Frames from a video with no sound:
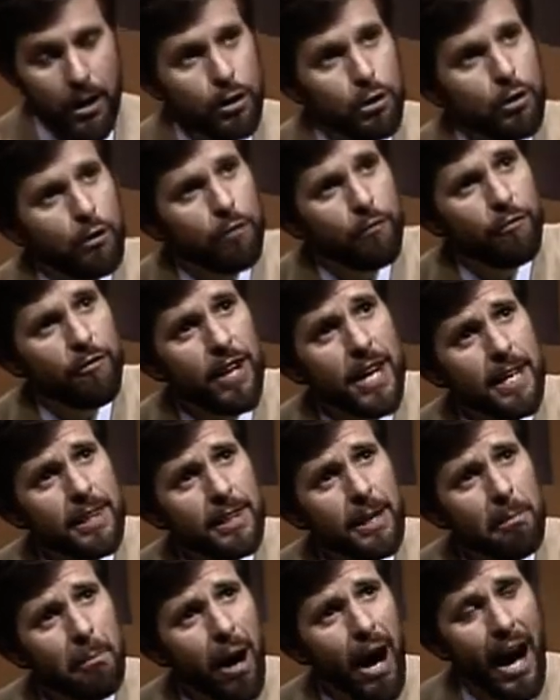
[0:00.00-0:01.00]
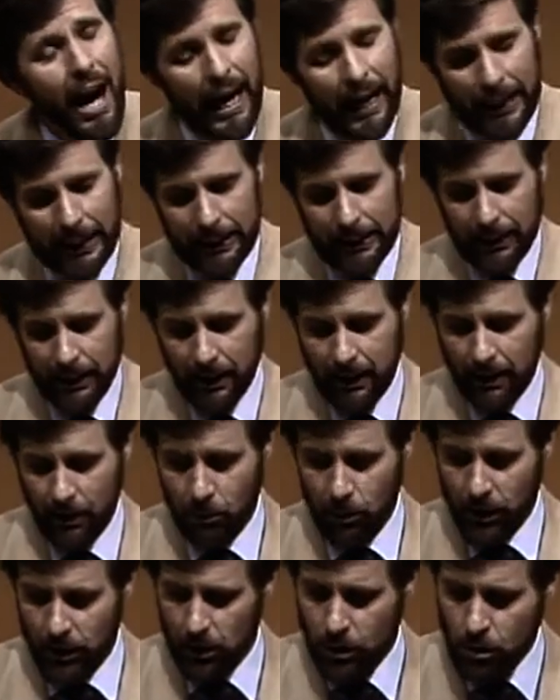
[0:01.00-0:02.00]
to feed the mind
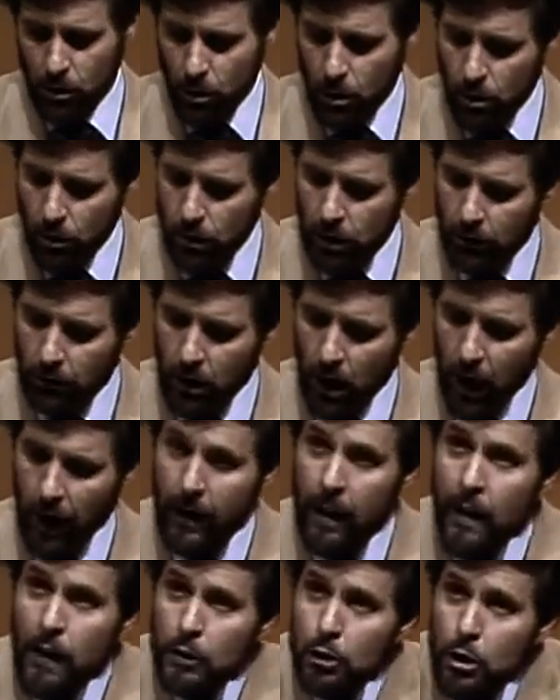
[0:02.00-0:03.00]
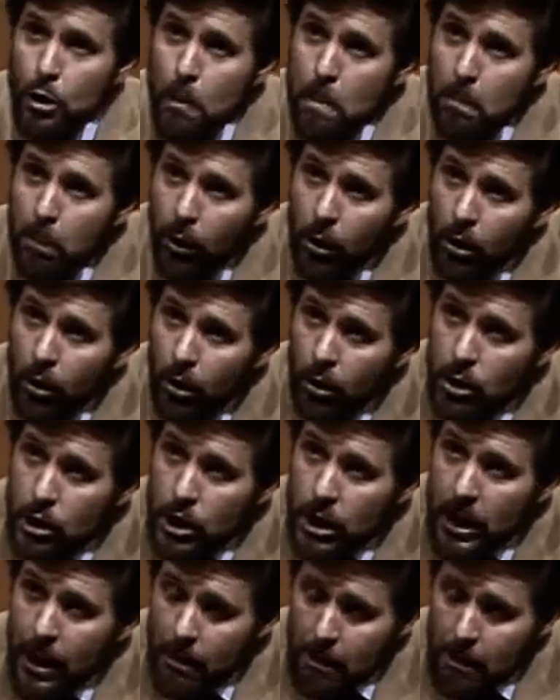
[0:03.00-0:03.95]
with the truth of God, to purge the